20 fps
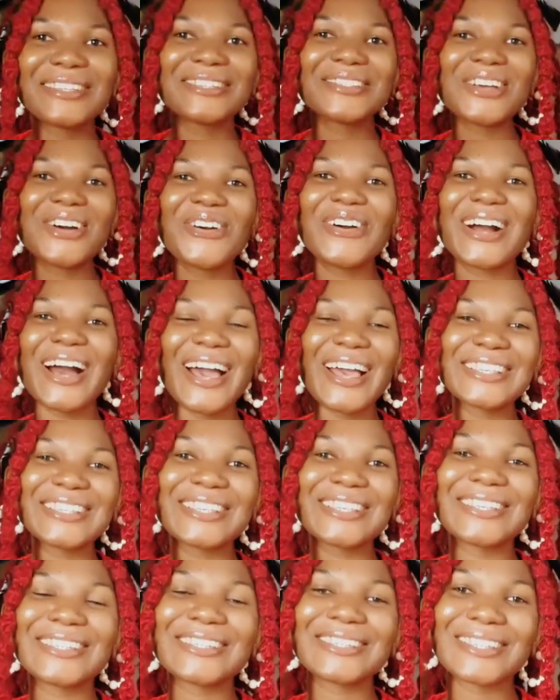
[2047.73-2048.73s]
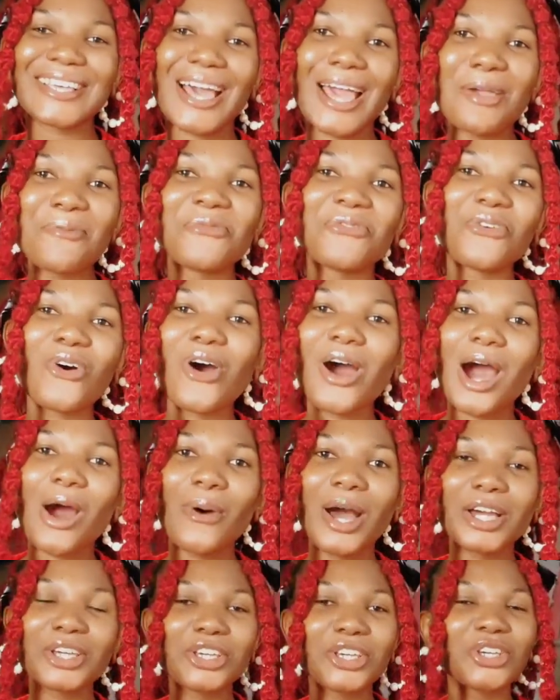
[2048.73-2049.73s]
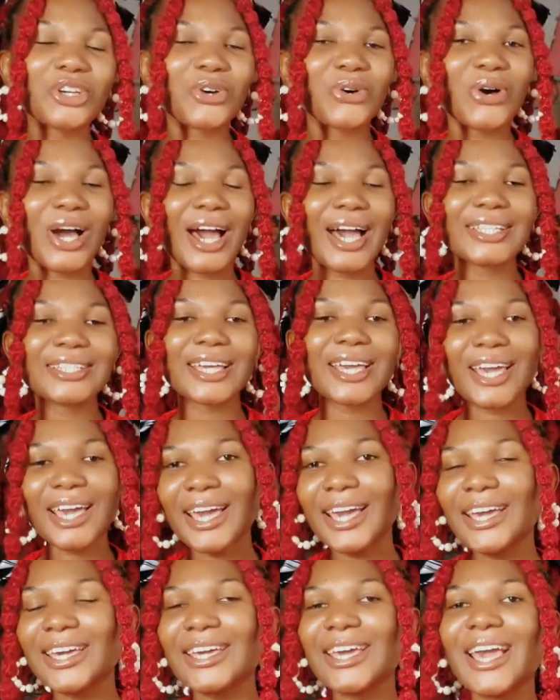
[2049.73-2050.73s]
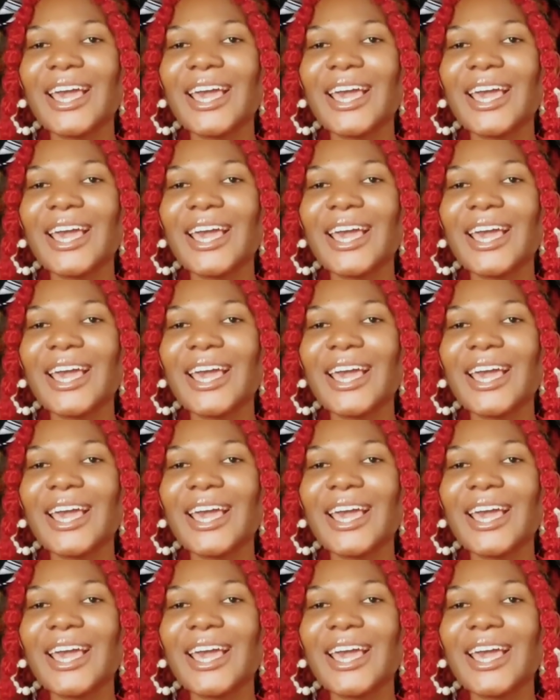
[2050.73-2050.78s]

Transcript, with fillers: So guys, it is time for our Q and A.